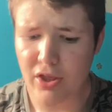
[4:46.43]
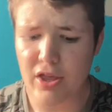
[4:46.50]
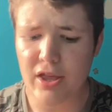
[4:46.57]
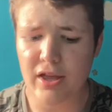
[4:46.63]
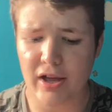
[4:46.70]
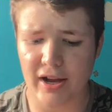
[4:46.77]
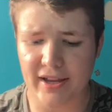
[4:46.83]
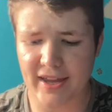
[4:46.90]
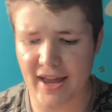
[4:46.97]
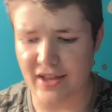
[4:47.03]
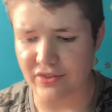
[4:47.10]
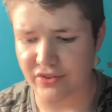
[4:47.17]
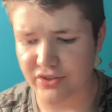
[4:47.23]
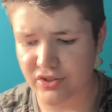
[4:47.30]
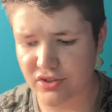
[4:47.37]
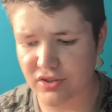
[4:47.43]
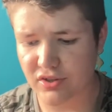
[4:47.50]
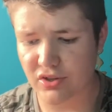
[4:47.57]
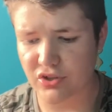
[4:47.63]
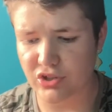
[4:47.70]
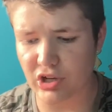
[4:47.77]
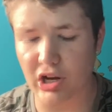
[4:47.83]
against
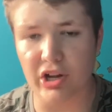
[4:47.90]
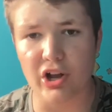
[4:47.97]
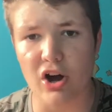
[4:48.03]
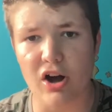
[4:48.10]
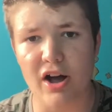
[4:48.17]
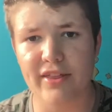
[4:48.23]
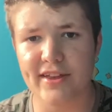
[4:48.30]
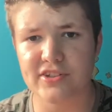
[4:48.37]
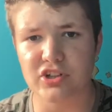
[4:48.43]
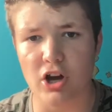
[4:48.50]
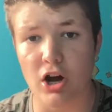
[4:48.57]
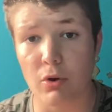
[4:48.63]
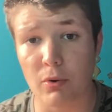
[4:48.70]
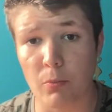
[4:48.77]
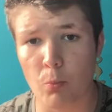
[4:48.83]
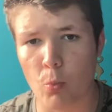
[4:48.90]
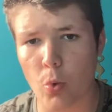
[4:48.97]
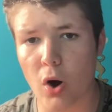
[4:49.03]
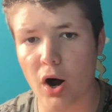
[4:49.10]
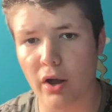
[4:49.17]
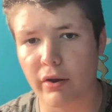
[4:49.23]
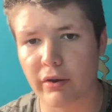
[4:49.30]
a guy that's
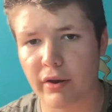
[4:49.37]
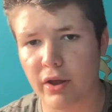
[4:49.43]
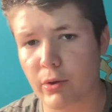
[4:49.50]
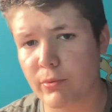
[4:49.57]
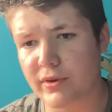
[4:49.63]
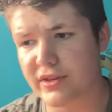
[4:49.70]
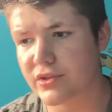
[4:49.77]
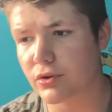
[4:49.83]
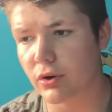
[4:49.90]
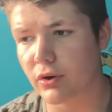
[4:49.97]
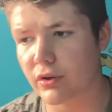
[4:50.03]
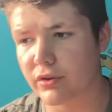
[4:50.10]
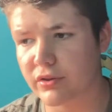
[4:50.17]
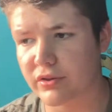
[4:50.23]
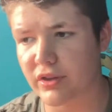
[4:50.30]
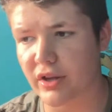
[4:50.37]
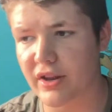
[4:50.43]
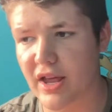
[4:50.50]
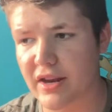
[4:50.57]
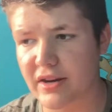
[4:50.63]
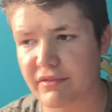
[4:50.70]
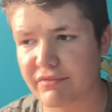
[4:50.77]
0-1, who has not done
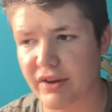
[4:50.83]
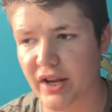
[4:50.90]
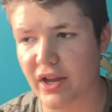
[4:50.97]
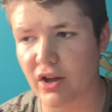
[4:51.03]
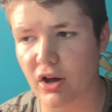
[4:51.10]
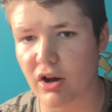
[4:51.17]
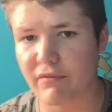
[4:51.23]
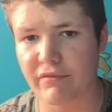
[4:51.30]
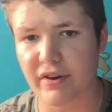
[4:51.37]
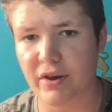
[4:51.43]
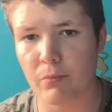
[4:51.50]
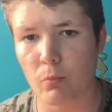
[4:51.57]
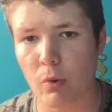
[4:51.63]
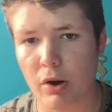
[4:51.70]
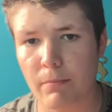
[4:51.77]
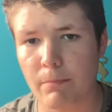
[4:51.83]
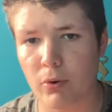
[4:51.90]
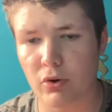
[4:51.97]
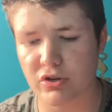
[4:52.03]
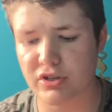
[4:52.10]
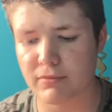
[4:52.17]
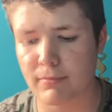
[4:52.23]
anything other than one
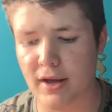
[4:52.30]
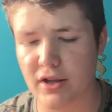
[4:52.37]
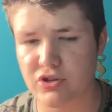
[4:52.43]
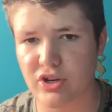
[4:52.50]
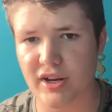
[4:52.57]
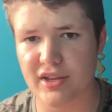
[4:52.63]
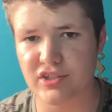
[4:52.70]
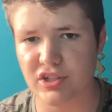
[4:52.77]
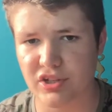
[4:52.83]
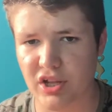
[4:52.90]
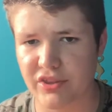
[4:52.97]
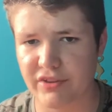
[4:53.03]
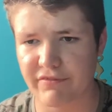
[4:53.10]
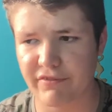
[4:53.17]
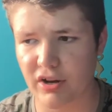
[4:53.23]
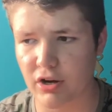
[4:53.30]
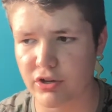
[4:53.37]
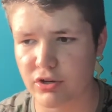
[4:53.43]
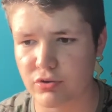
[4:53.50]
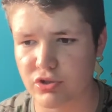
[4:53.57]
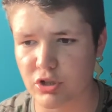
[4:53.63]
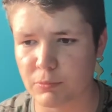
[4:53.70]
boxing match against another fellow
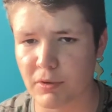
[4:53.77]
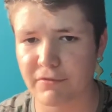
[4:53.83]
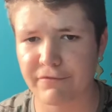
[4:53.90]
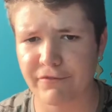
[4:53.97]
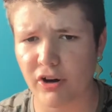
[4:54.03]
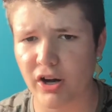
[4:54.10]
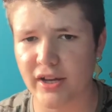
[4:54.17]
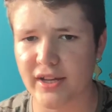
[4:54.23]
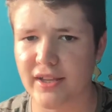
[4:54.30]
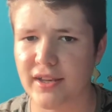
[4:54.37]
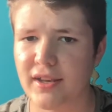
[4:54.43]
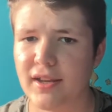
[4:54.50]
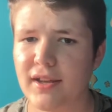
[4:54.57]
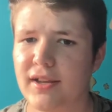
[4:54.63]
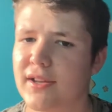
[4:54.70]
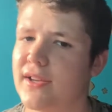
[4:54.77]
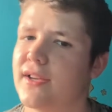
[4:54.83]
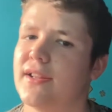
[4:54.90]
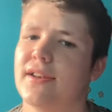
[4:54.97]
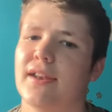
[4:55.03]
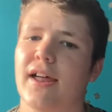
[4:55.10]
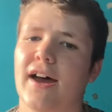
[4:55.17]
YouTuber fighting,
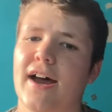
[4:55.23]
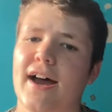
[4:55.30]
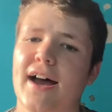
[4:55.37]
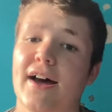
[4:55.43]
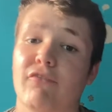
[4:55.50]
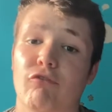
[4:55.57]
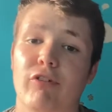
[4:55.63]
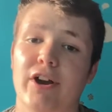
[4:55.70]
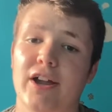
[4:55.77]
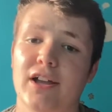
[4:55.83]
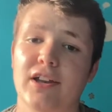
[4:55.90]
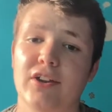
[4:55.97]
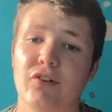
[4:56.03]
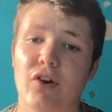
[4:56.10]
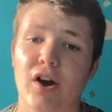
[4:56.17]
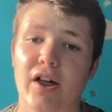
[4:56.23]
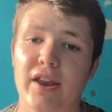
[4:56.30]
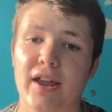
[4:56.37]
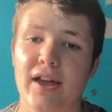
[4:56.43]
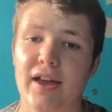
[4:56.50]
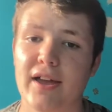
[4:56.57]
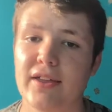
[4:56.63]
that really right
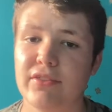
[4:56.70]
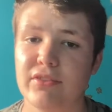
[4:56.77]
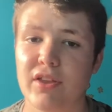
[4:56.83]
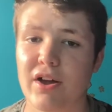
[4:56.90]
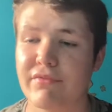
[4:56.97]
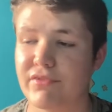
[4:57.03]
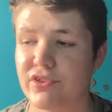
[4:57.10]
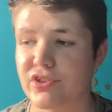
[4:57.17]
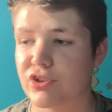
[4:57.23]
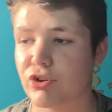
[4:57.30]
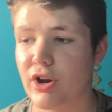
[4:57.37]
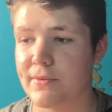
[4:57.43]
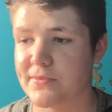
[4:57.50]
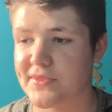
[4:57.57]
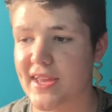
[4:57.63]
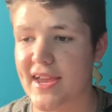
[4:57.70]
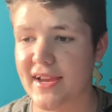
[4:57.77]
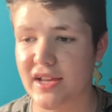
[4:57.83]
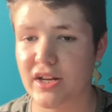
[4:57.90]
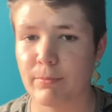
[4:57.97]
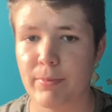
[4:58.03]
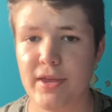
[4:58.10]
there, nothing screams
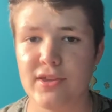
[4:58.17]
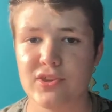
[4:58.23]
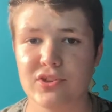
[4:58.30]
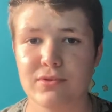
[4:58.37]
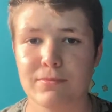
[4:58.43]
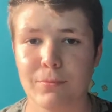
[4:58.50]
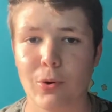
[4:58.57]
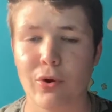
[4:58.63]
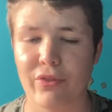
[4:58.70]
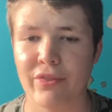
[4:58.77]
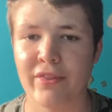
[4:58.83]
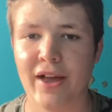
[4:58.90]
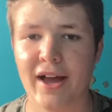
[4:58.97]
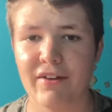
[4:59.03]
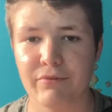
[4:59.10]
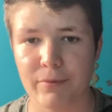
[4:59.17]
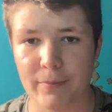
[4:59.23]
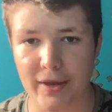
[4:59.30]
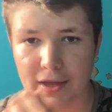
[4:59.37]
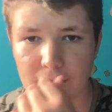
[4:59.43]
taking a piss more than that, if we're being